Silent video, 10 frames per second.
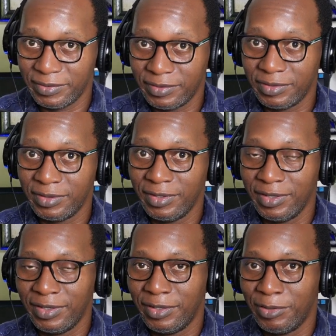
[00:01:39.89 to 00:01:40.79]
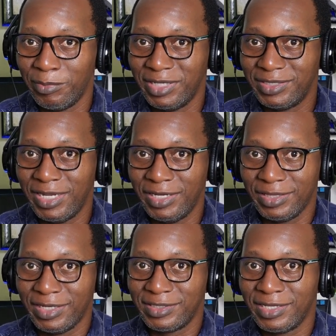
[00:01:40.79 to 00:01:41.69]
maintaining
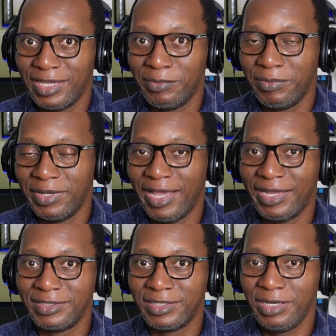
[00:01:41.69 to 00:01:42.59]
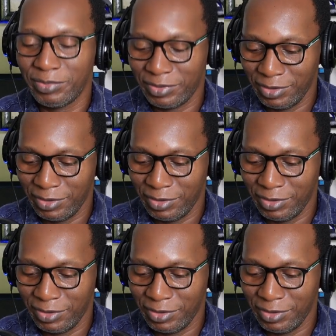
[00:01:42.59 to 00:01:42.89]
that same hand shape,